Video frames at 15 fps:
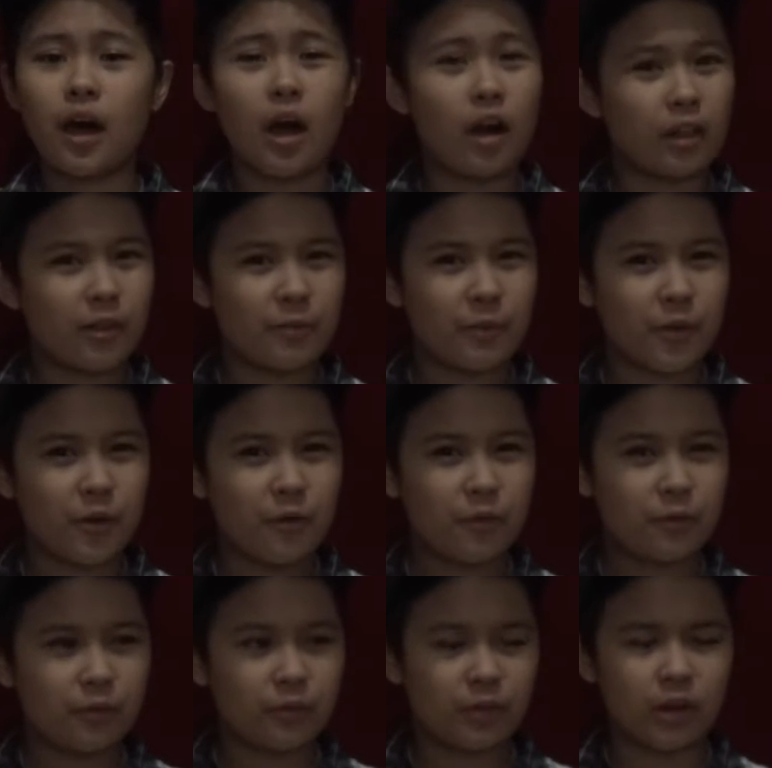all I know,
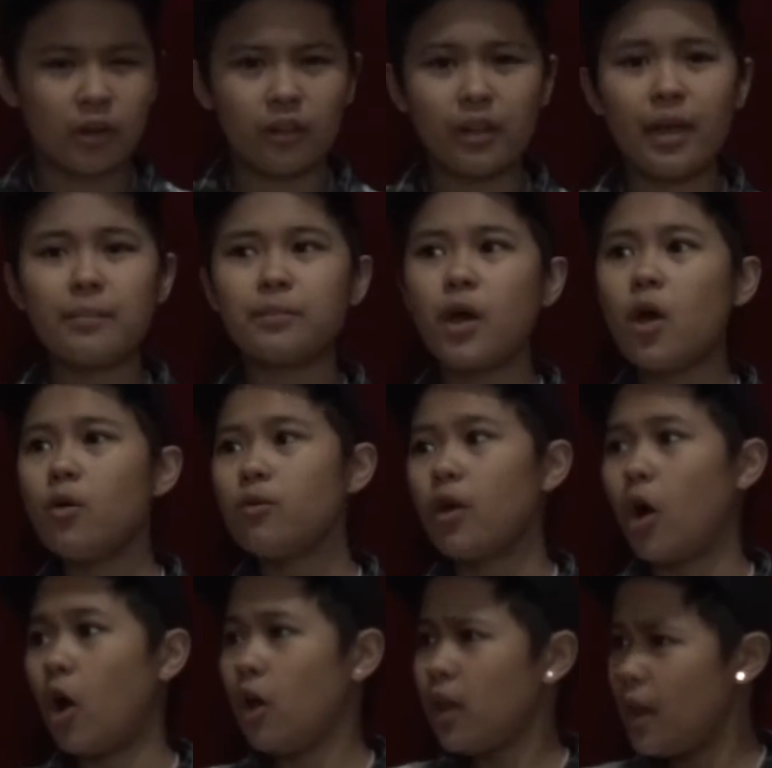all I know,
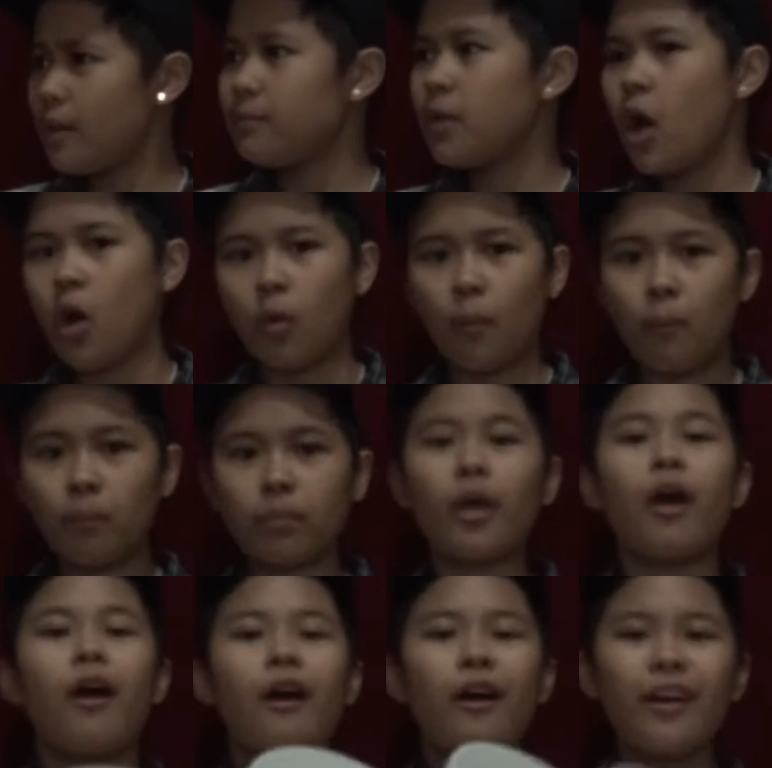all I know,
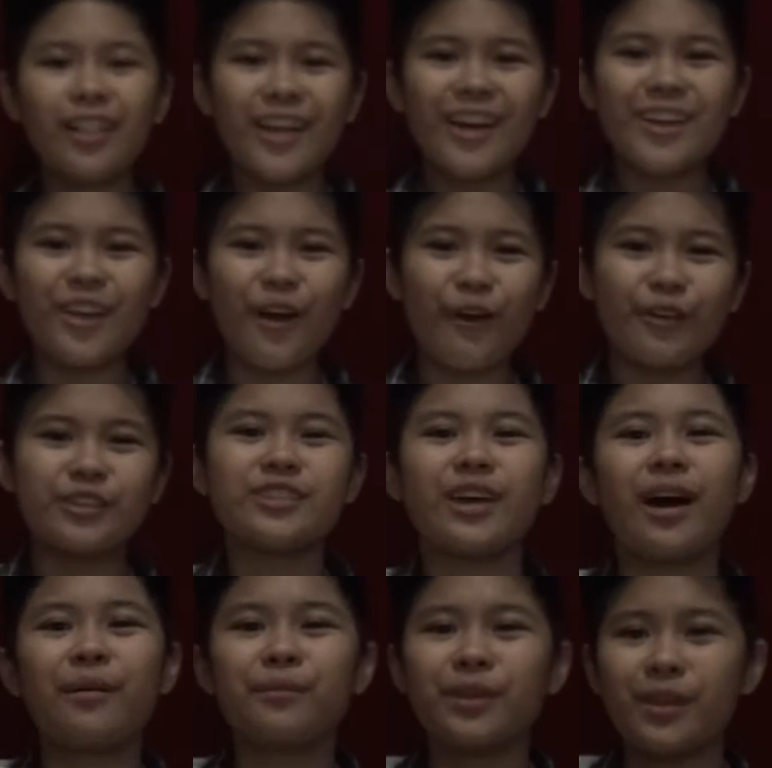all I know is
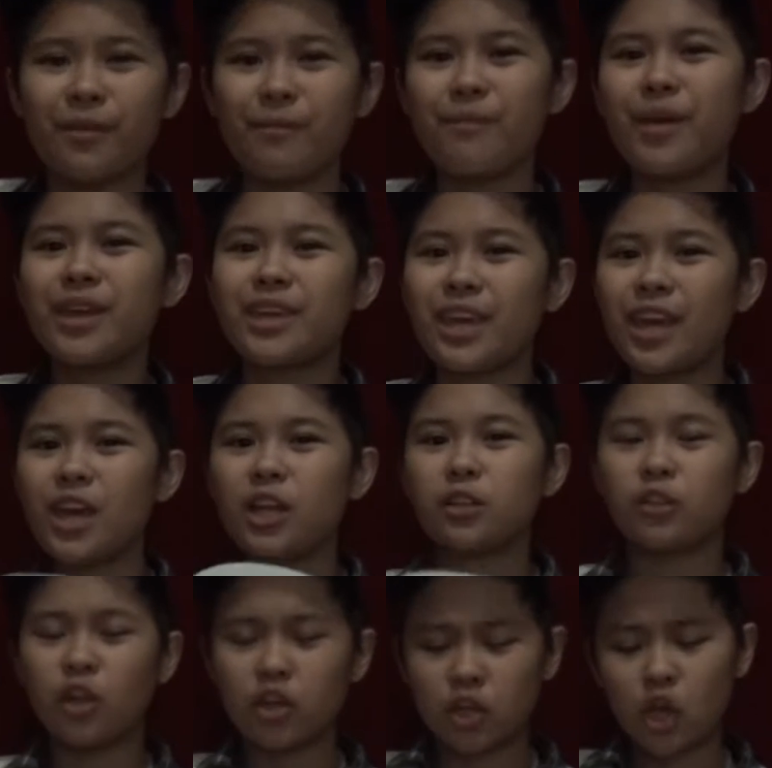I'm gonna make it
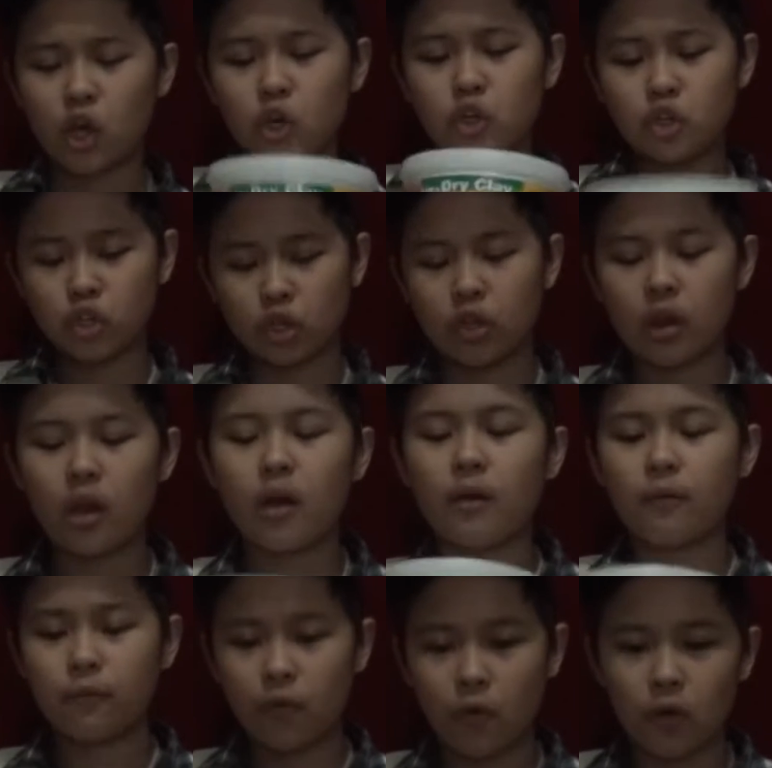look good
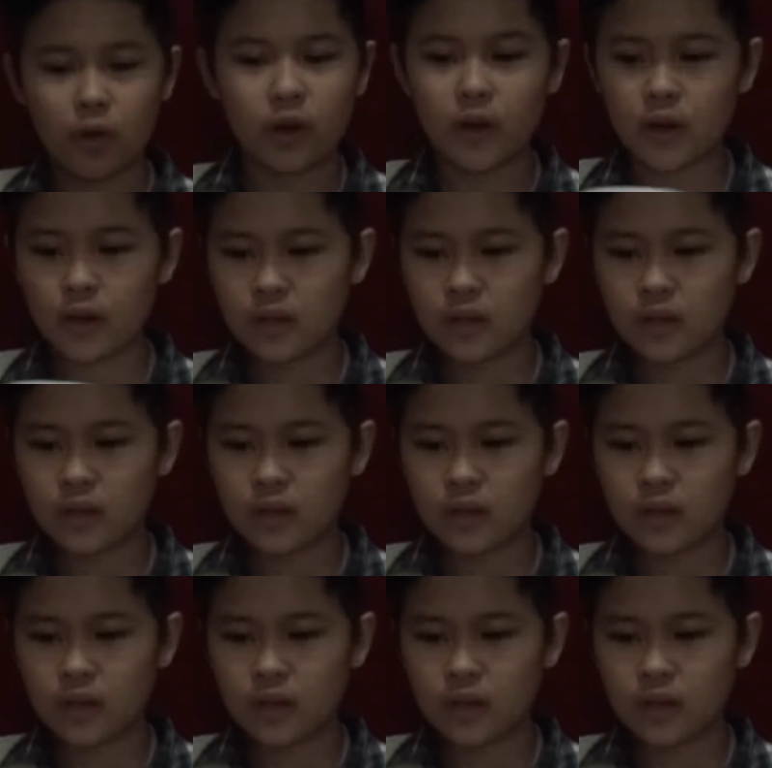for